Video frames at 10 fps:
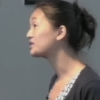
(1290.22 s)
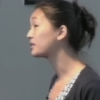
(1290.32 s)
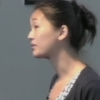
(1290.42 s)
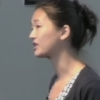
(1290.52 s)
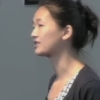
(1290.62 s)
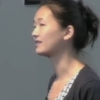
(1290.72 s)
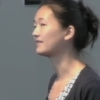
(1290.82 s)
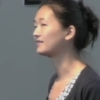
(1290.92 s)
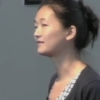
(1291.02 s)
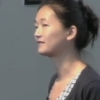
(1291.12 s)
that's a great question. I
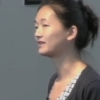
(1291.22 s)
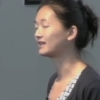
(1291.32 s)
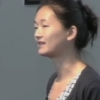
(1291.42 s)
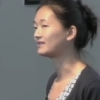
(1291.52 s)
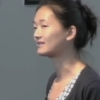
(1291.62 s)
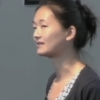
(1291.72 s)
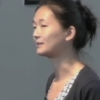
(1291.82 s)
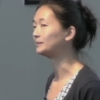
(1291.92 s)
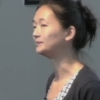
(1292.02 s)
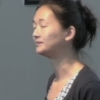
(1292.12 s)
think definitely that is, um,